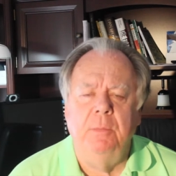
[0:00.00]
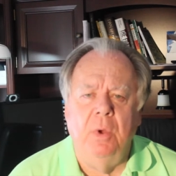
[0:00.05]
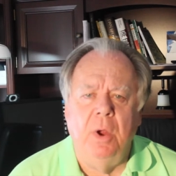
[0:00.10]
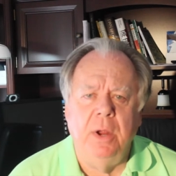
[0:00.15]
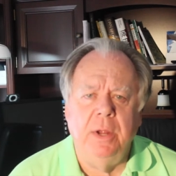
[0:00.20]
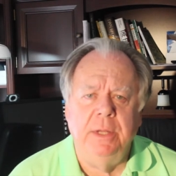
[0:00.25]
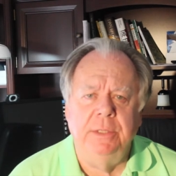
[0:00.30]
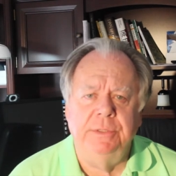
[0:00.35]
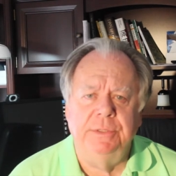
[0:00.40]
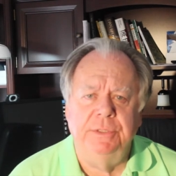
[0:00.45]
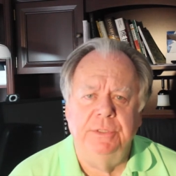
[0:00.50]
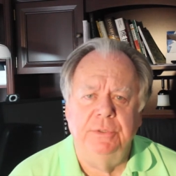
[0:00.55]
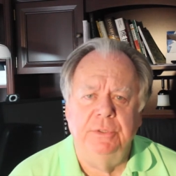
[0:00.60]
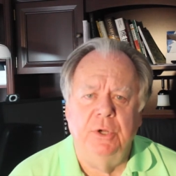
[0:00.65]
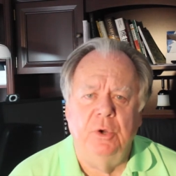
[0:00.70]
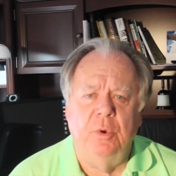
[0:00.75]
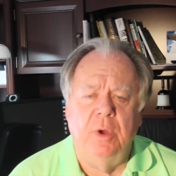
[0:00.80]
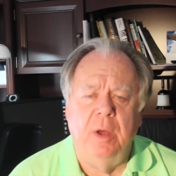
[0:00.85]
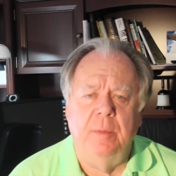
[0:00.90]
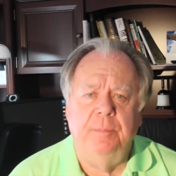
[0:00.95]
Markets do
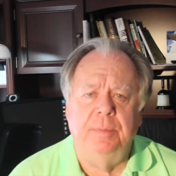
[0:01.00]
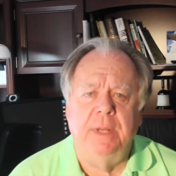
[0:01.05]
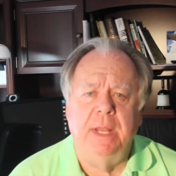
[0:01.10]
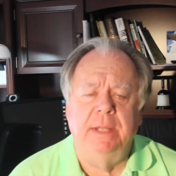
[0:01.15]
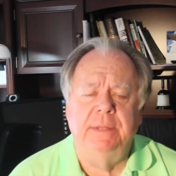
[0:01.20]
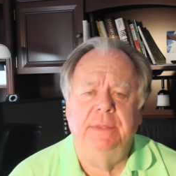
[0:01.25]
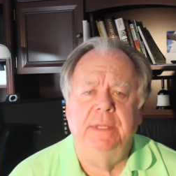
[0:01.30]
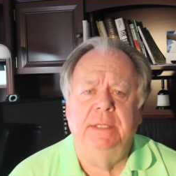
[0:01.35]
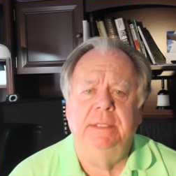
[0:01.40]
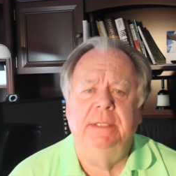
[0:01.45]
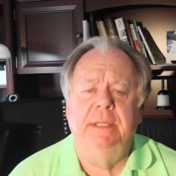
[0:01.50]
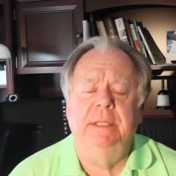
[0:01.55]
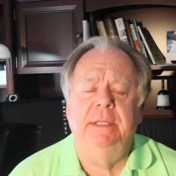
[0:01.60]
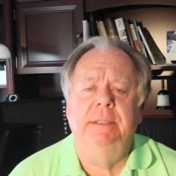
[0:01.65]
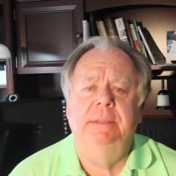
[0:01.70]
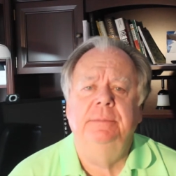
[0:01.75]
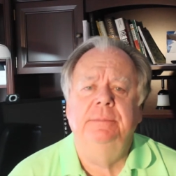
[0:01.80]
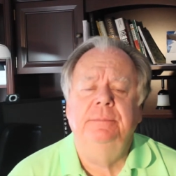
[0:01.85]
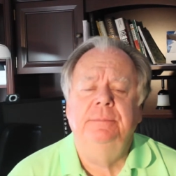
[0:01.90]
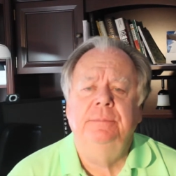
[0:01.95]
go up like they
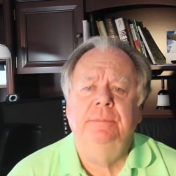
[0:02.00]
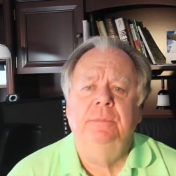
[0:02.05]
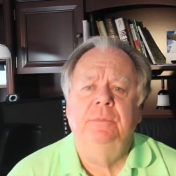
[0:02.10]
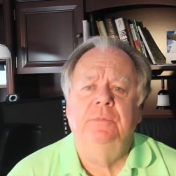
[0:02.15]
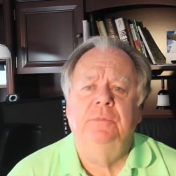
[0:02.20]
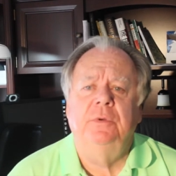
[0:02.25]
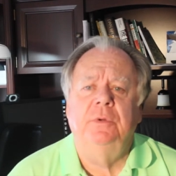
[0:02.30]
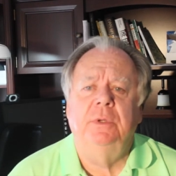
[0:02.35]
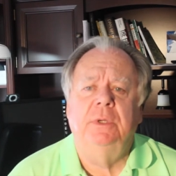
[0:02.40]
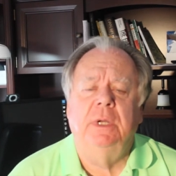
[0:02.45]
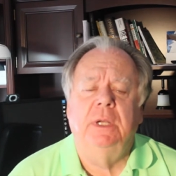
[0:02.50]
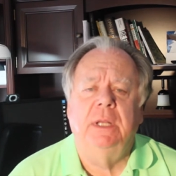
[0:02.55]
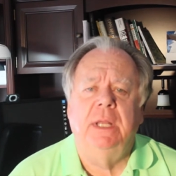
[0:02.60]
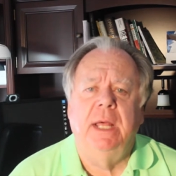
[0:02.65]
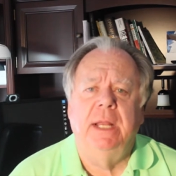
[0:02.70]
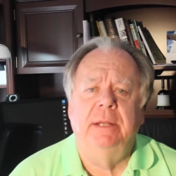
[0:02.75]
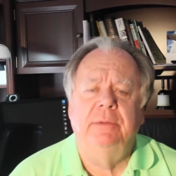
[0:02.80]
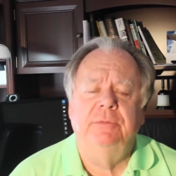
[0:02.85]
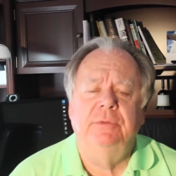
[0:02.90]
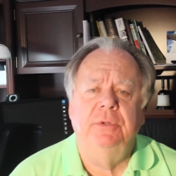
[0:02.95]
did for a
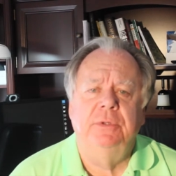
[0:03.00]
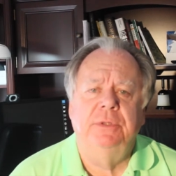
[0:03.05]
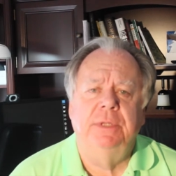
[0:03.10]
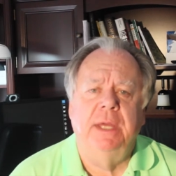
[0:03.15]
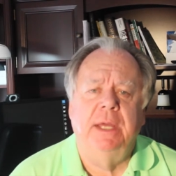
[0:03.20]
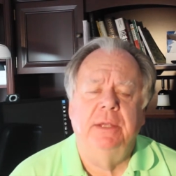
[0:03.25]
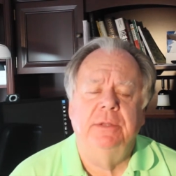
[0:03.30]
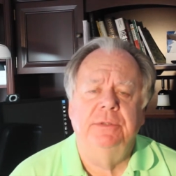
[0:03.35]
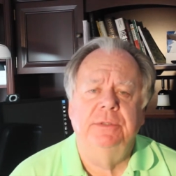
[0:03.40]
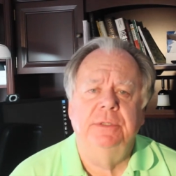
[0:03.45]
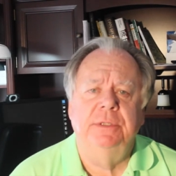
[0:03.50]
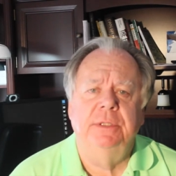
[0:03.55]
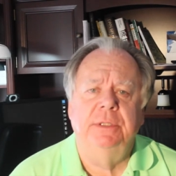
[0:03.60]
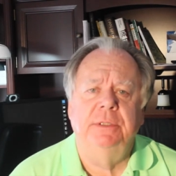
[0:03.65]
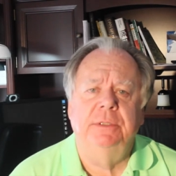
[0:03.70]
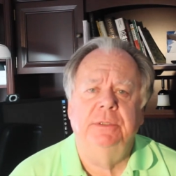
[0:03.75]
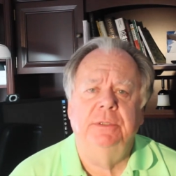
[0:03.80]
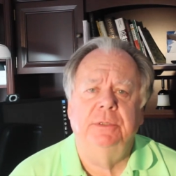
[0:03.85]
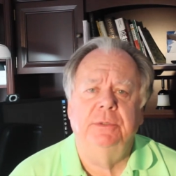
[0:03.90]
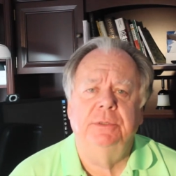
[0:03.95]
lot of
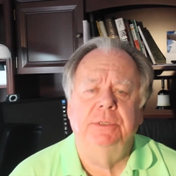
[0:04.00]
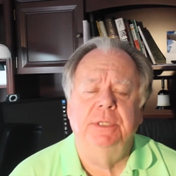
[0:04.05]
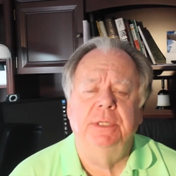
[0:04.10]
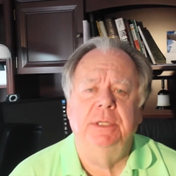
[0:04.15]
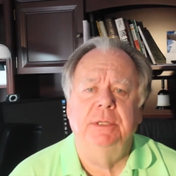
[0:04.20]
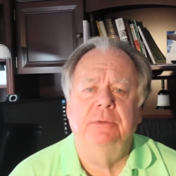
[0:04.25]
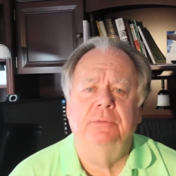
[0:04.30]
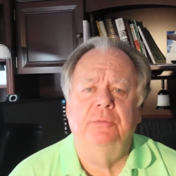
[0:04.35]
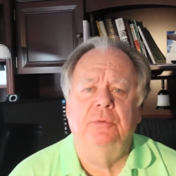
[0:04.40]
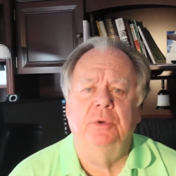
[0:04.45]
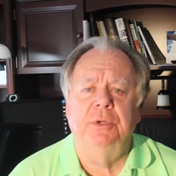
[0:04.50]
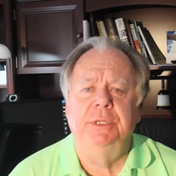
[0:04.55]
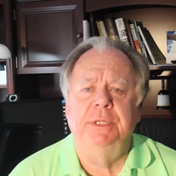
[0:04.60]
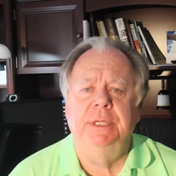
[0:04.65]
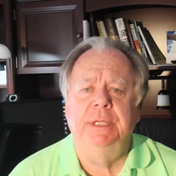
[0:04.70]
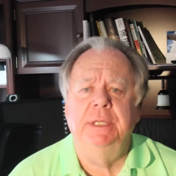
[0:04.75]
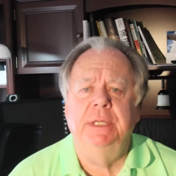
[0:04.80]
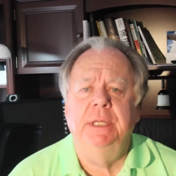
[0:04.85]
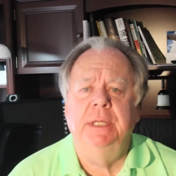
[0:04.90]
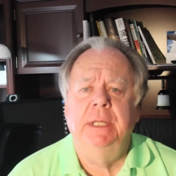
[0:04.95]
2013 and
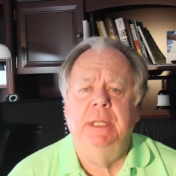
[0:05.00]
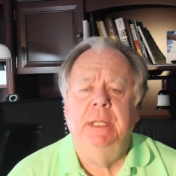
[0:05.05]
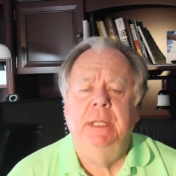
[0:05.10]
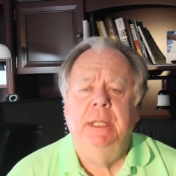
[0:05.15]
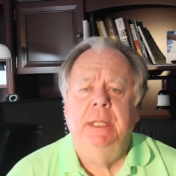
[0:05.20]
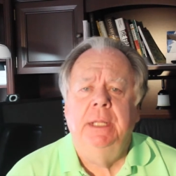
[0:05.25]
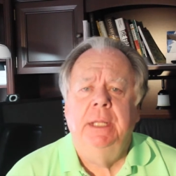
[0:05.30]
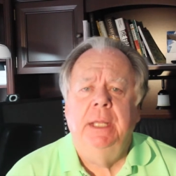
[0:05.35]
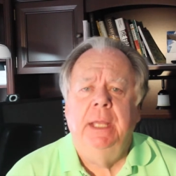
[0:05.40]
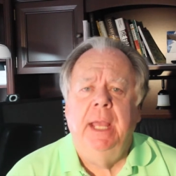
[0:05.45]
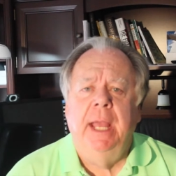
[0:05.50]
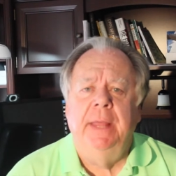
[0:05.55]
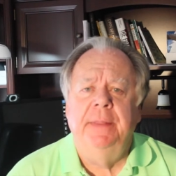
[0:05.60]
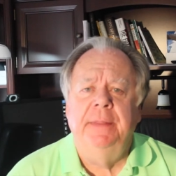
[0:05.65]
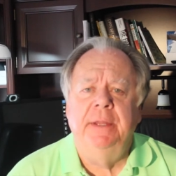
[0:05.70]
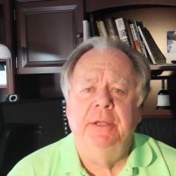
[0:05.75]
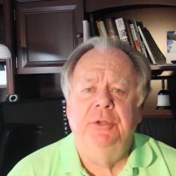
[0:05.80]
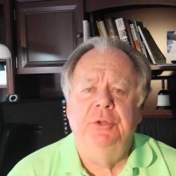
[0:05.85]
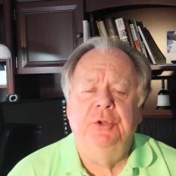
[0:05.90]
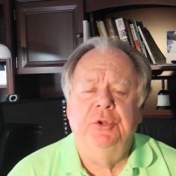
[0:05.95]
14,
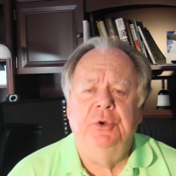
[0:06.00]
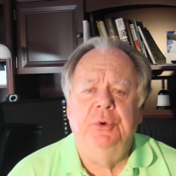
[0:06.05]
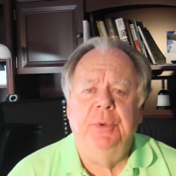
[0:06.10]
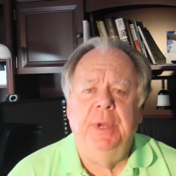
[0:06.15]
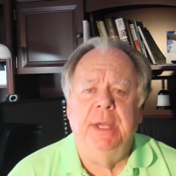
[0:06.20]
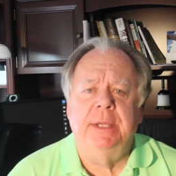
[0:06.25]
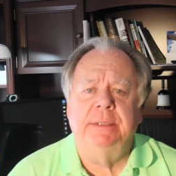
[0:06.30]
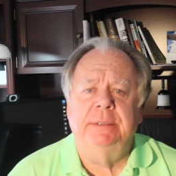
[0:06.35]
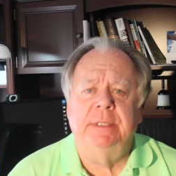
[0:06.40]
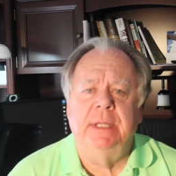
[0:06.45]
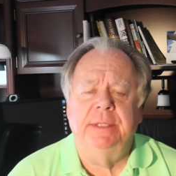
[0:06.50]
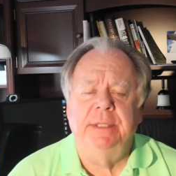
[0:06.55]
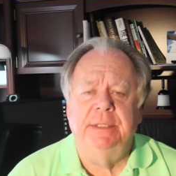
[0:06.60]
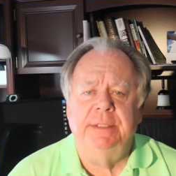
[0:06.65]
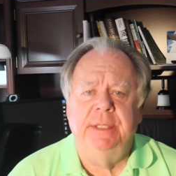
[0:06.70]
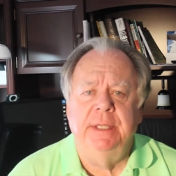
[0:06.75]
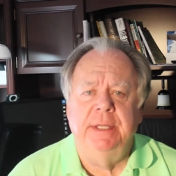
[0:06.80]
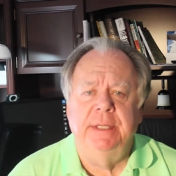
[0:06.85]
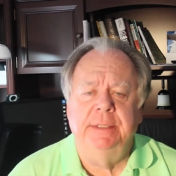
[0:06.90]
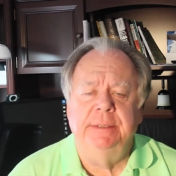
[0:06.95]
and they do correct like
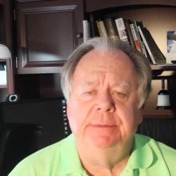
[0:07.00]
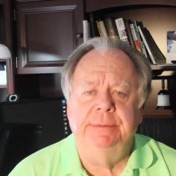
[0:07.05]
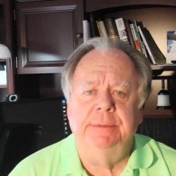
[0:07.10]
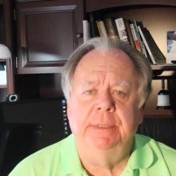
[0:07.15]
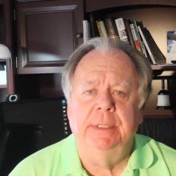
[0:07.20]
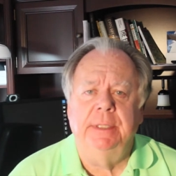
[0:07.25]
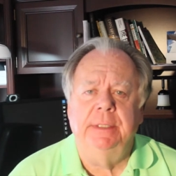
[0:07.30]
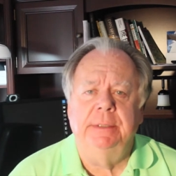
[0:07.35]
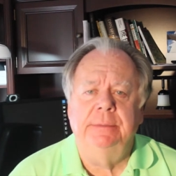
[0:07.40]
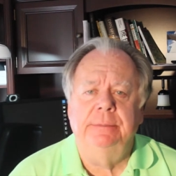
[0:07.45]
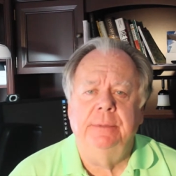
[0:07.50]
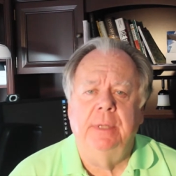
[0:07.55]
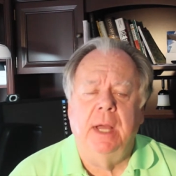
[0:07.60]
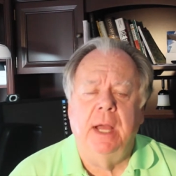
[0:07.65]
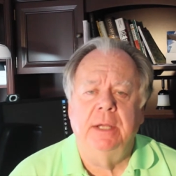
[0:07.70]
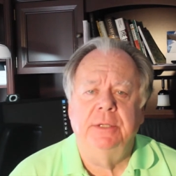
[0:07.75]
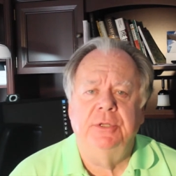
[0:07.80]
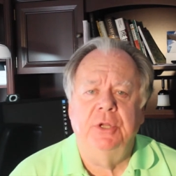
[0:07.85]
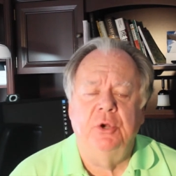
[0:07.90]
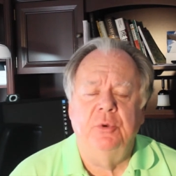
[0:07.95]
they did in uh,
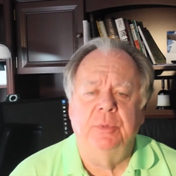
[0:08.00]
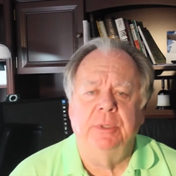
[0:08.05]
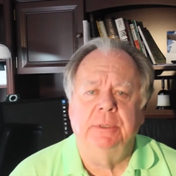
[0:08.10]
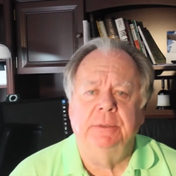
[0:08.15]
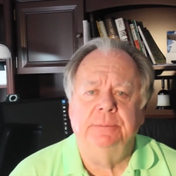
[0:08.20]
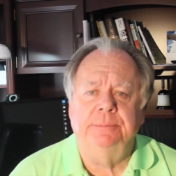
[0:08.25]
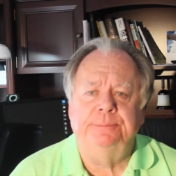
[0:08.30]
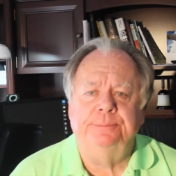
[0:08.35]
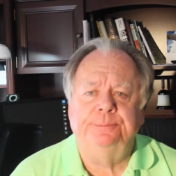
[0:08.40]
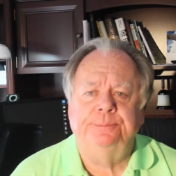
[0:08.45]
October.